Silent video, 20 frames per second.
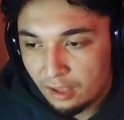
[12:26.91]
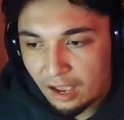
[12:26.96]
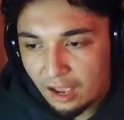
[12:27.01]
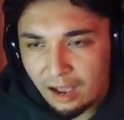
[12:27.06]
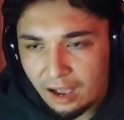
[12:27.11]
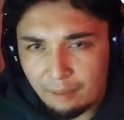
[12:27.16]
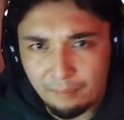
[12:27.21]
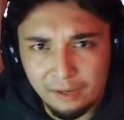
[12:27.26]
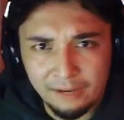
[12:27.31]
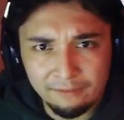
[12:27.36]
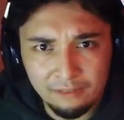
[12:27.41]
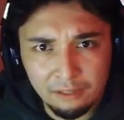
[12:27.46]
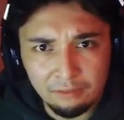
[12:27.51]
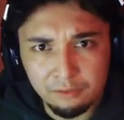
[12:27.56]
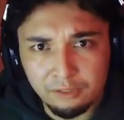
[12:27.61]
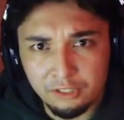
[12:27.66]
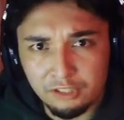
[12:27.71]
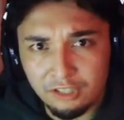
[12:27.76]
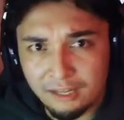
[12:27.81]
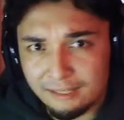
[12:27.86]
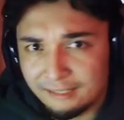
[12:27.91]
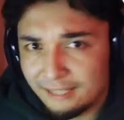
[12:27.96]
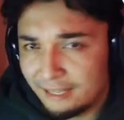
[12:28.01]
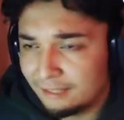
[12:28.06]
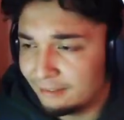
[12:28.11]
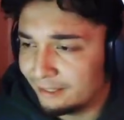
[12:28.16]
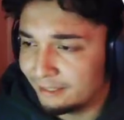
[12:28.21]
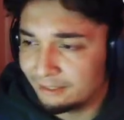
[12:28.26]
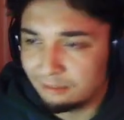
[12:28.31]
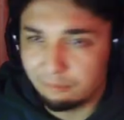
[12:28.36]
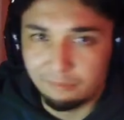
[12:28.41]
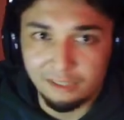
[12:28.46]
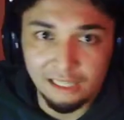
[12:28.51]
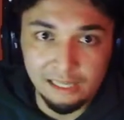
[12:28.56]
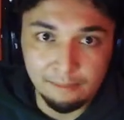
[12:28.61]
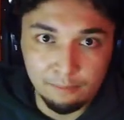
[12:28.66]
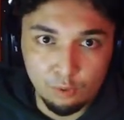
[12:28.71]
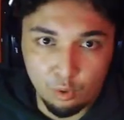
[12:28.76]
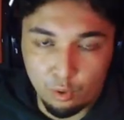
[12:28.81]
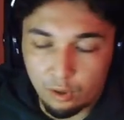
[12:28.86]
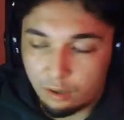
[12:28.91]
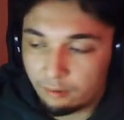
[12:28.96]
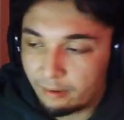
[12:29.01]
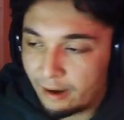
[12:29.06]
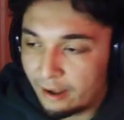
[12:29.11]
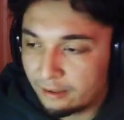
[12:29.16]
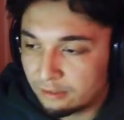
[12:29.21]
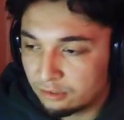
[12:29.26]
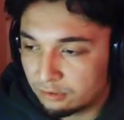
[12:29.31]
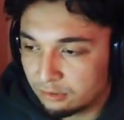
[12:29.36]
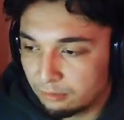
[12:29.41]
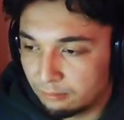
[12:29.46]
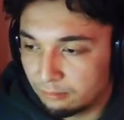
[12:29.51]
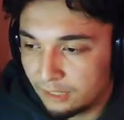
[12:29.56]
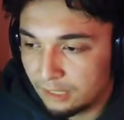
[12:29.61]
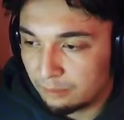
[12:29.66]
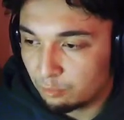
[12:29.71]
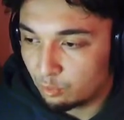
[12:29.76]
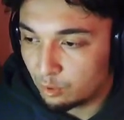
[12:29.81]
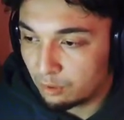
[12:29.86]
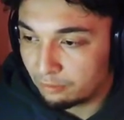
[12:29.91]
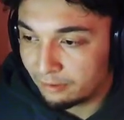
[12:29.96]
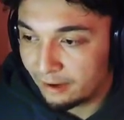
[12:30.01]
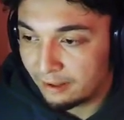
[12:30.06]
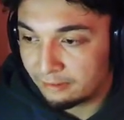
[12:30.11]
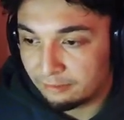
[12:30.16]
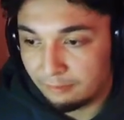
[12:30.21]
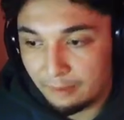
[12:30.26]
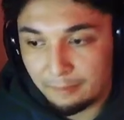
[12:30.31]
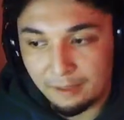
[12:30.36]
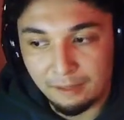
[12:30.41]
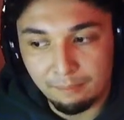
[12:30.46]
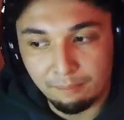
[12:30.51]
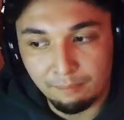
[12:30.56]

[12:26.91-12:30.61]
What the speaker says: But if they're really trying to take like some deep corner routes or some deep wheel routes, maybe